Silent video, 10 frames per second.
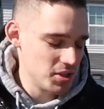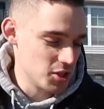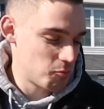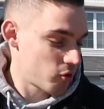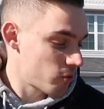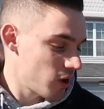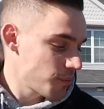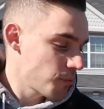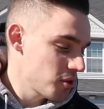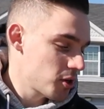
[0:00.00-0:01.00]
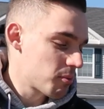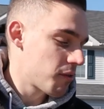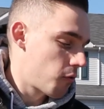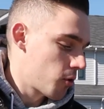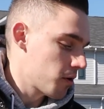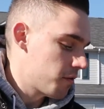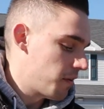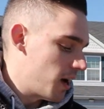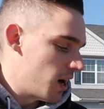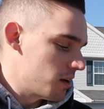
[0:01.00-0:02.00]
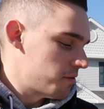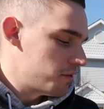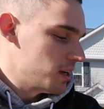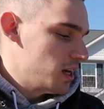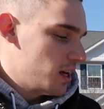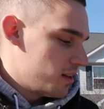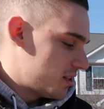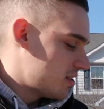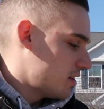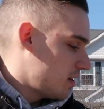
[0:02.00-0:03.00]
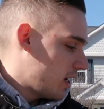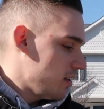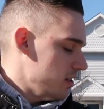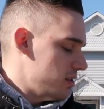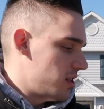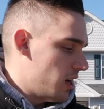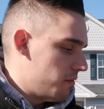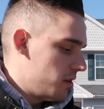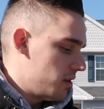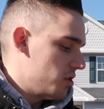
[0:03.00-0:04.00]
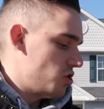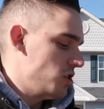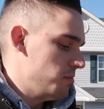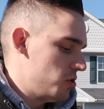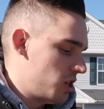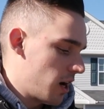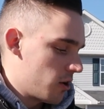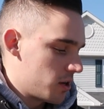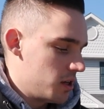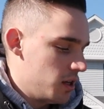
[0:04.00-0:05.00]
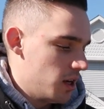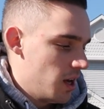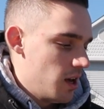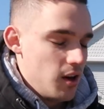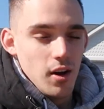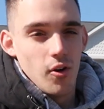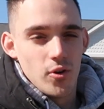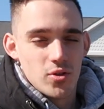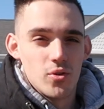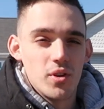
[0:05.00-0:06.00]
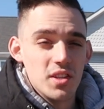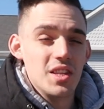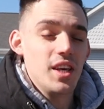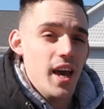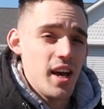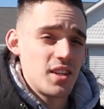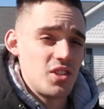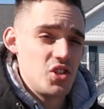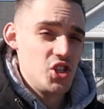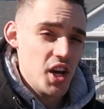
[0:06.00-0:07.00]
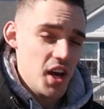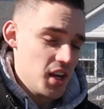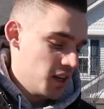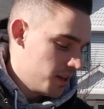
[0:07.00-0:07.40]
This is probably number 4 or 5. This is a 97 Jeep Cherokee, also known as the XJ.